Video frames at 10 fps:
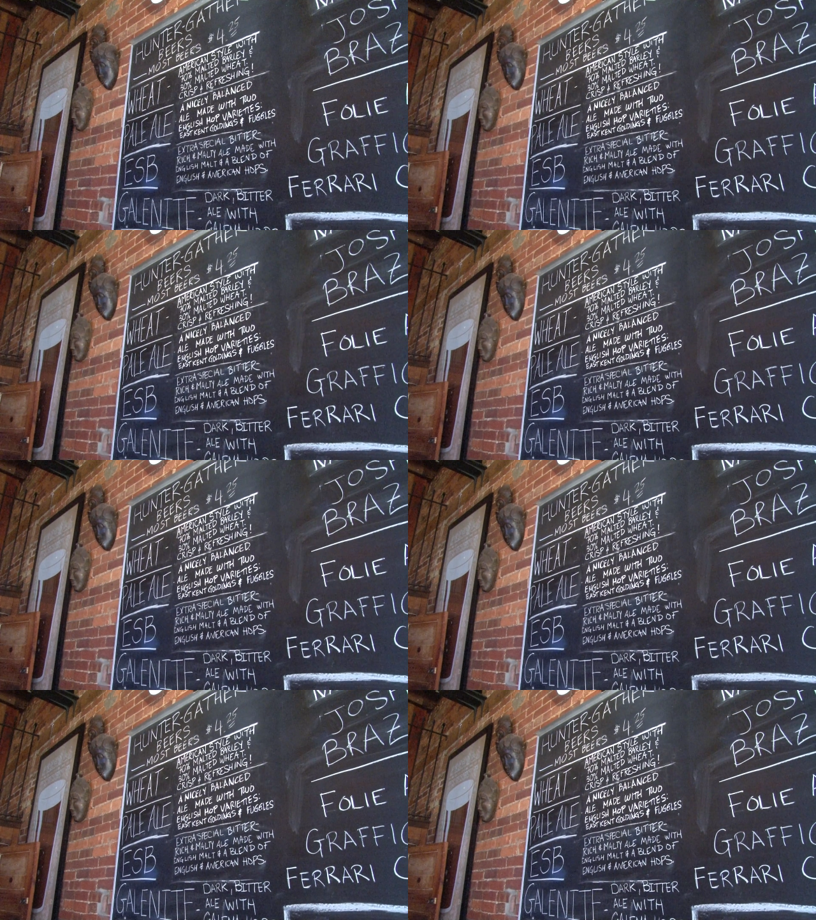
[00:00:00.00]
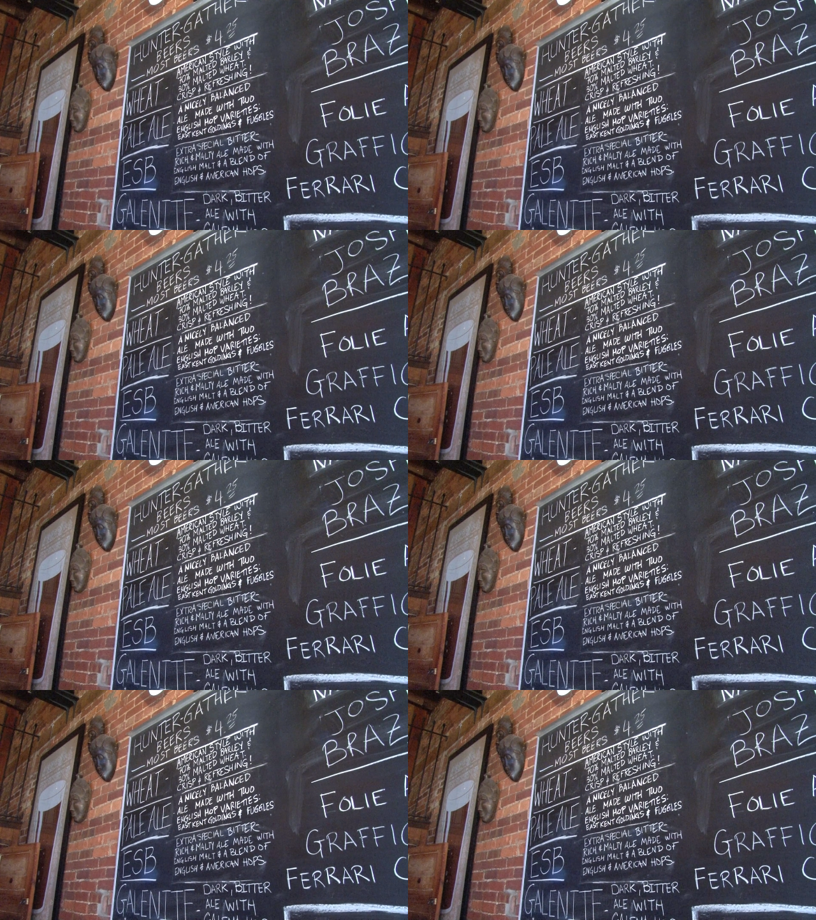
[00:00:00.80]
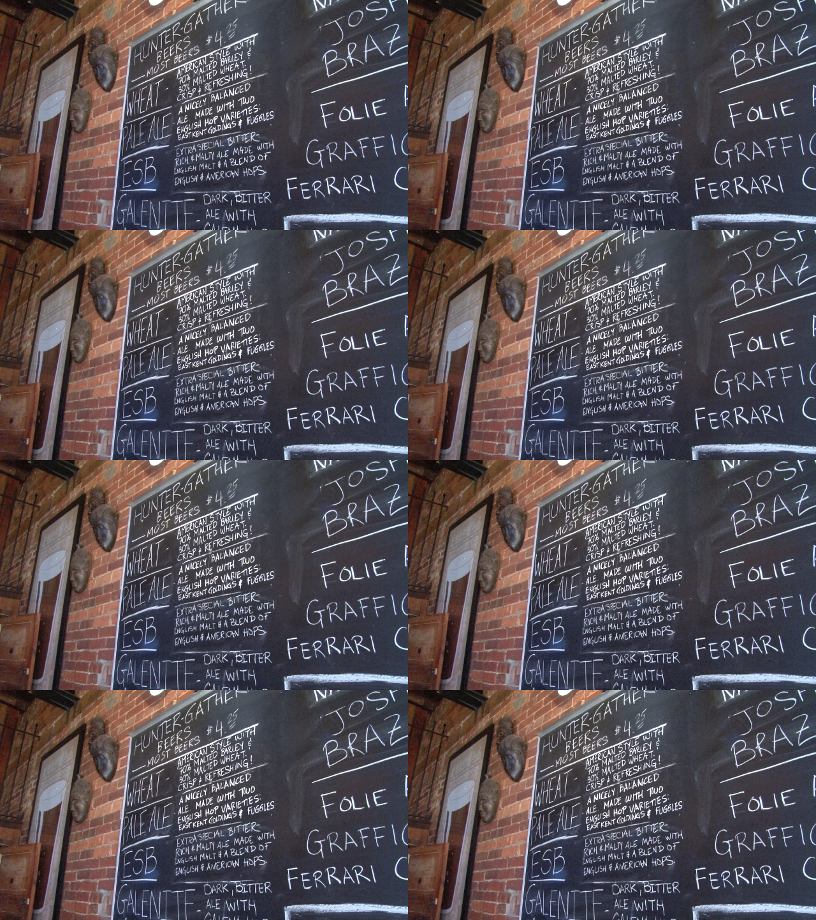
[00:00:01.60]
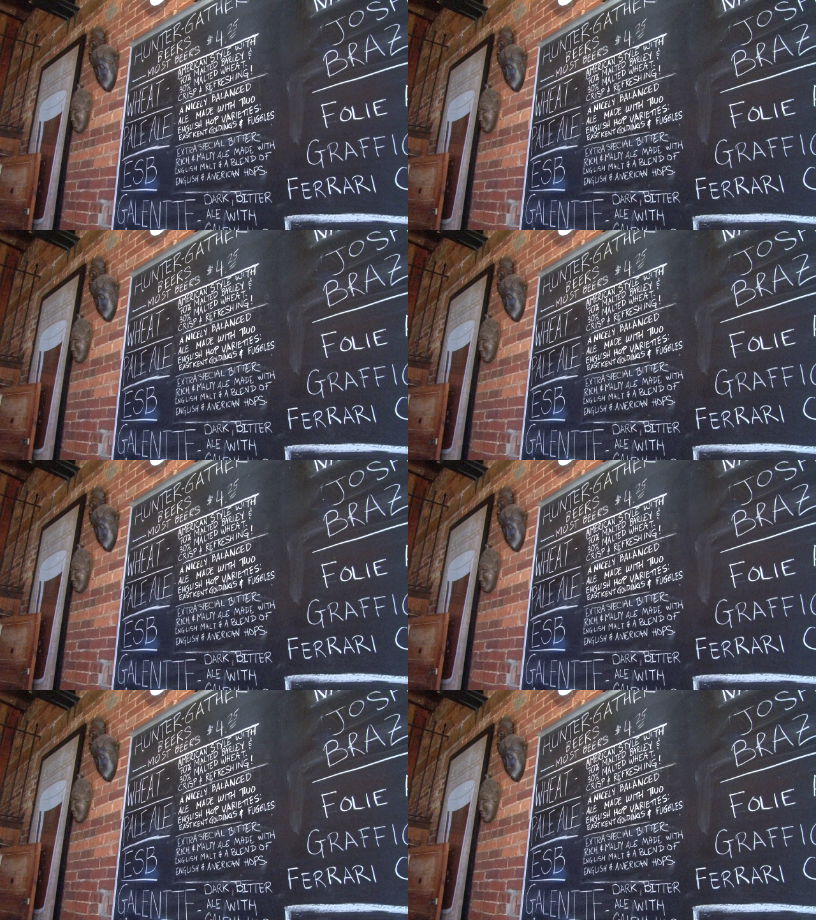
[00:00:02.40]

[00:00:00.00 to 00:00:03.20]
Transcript: [unreadable: no face in view]